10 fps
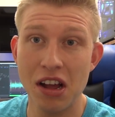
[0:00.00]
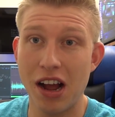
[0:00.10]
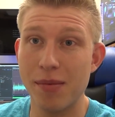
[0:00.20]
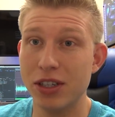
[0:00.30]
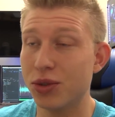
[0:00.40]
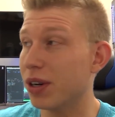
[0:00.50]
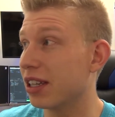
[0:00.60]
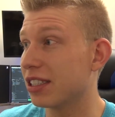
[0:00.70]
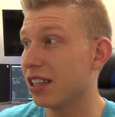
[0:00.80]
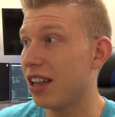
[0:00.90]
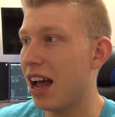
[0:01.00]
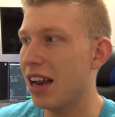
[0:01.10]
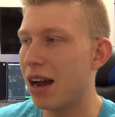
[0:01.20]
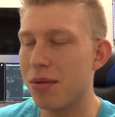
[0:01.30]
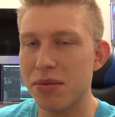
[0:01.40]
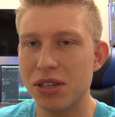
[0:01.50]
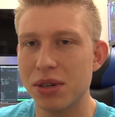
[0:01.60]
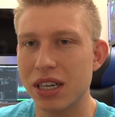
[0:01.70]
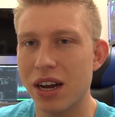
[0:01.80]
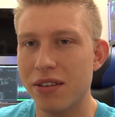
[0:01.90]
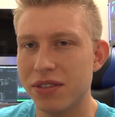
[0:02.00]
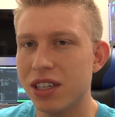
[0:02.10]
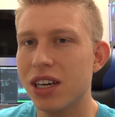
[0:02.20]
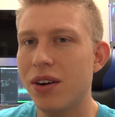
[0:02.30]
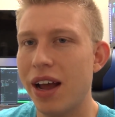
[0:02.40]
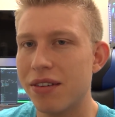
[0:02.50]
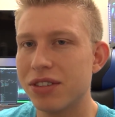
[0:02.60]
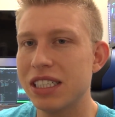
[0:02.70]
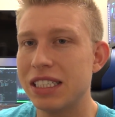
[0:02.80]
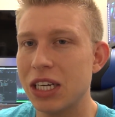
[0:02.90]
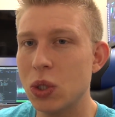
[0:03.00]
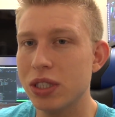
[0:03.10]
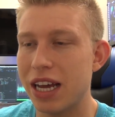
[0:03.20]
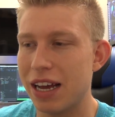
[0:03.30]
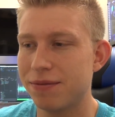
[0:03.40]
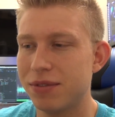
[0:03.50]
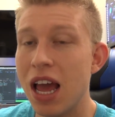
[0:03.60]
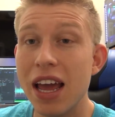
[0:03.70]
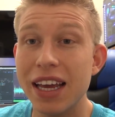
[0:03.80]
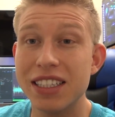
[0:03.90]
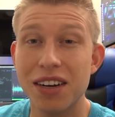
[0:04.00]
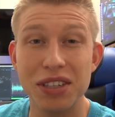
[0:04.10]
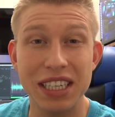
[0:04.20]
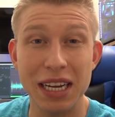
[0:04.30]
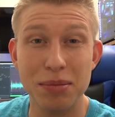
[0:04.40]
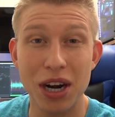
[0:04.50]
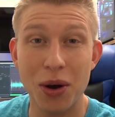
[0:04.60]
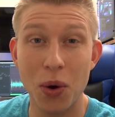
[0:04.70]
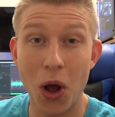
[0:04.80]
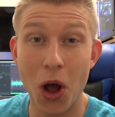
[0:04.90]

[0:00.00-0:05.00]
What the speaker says: I'm enjoying this a lot. I'm going to be doing a video every single day. It's every day, bro.